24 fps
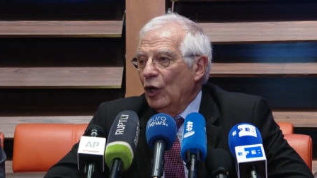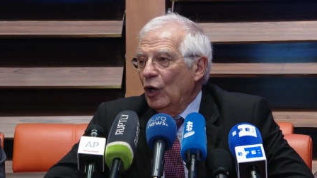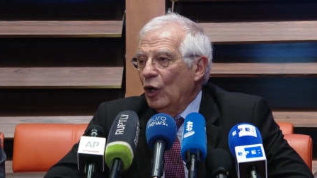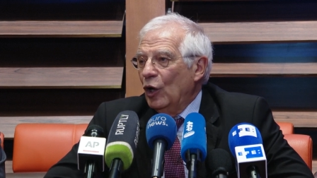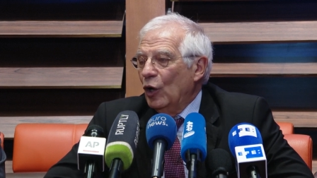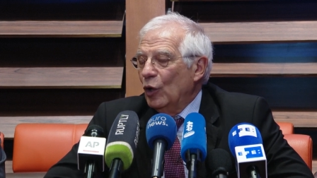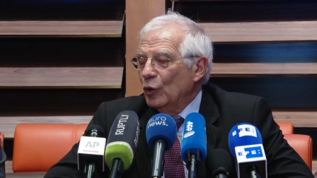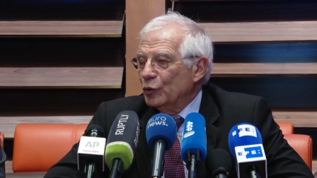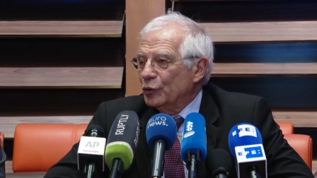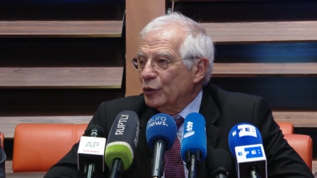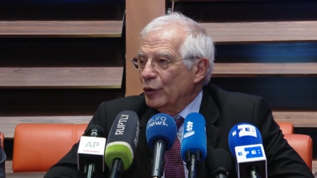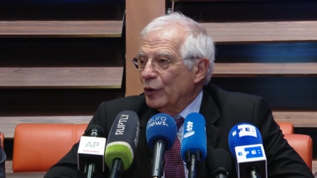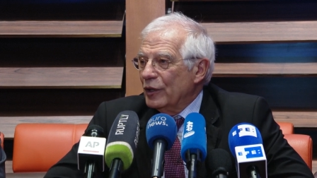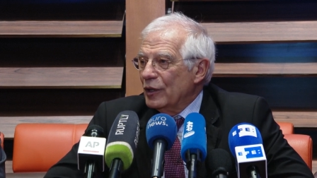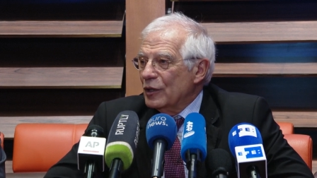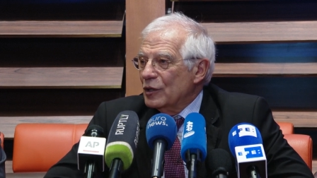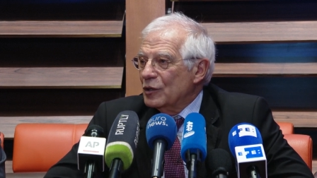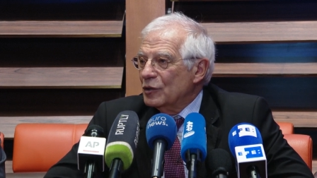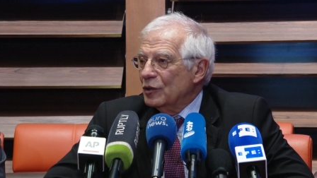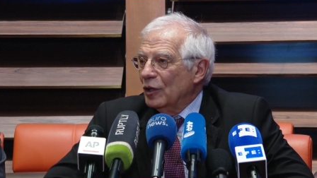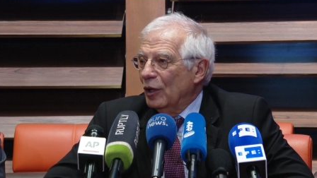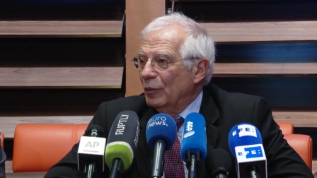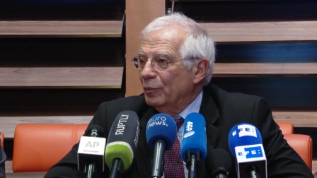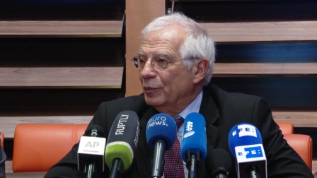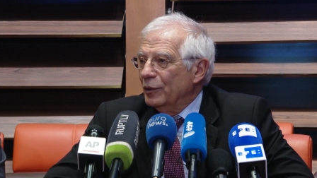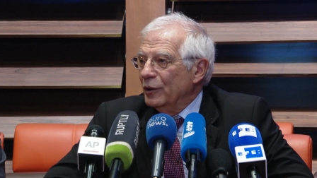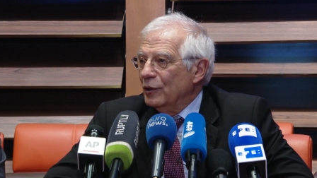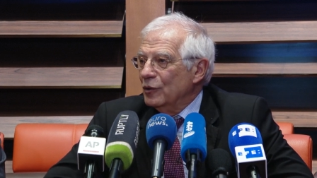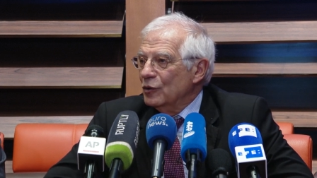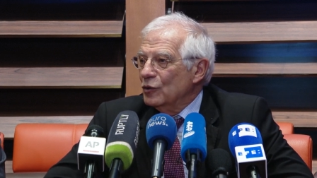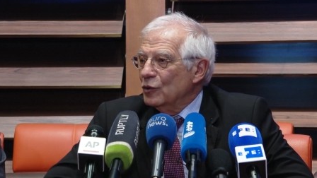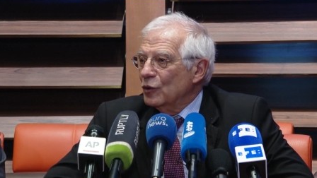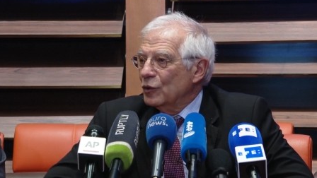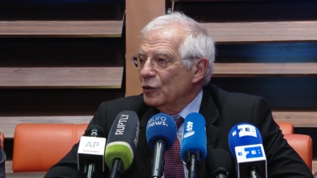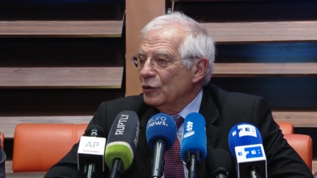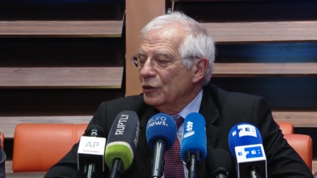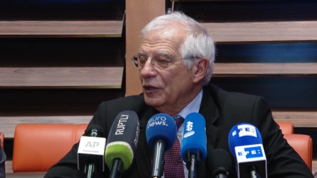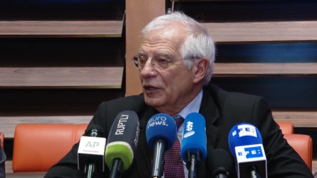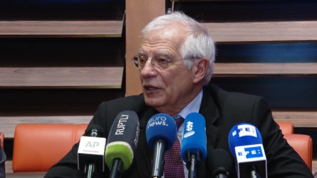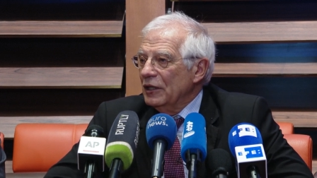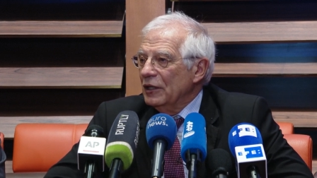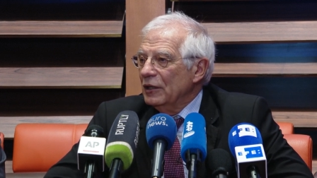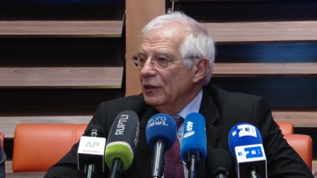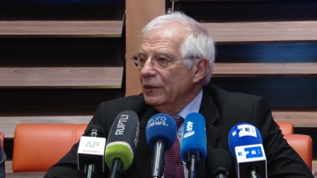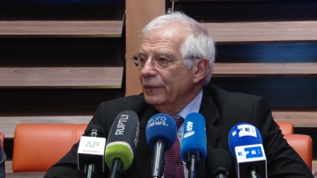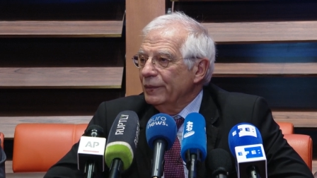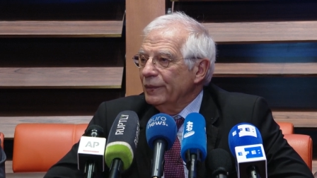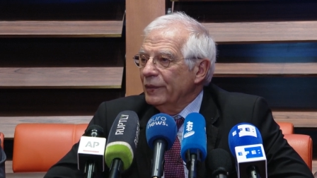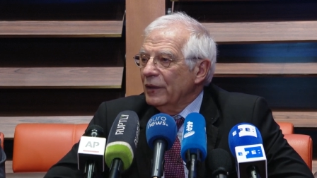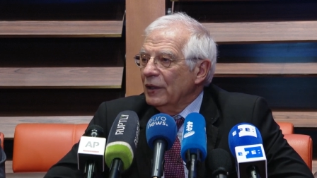Also, I stopped in Jordan,